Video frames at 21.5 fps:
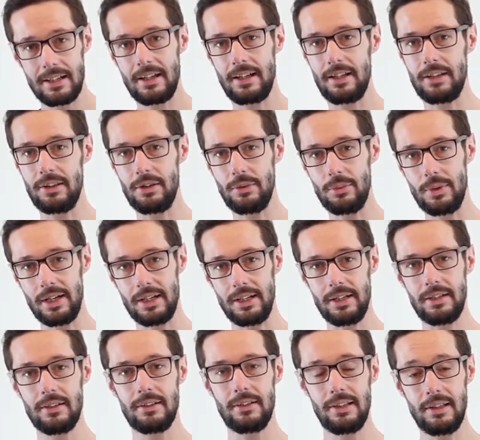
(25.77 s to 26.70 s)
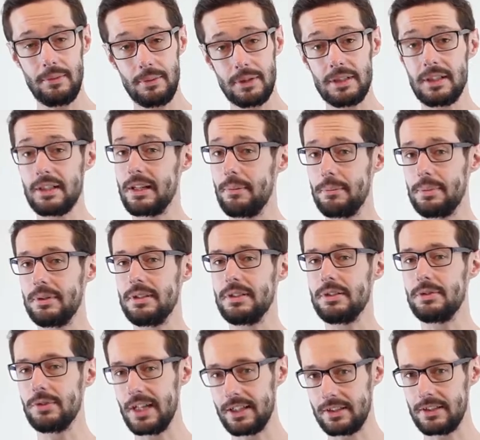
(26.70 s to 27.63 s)
and the way limited company
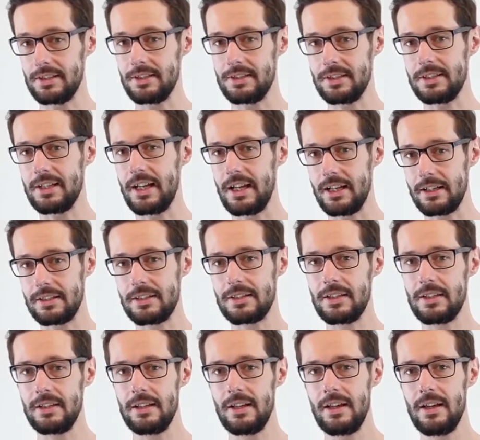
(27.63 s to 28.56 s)
directors are taxed.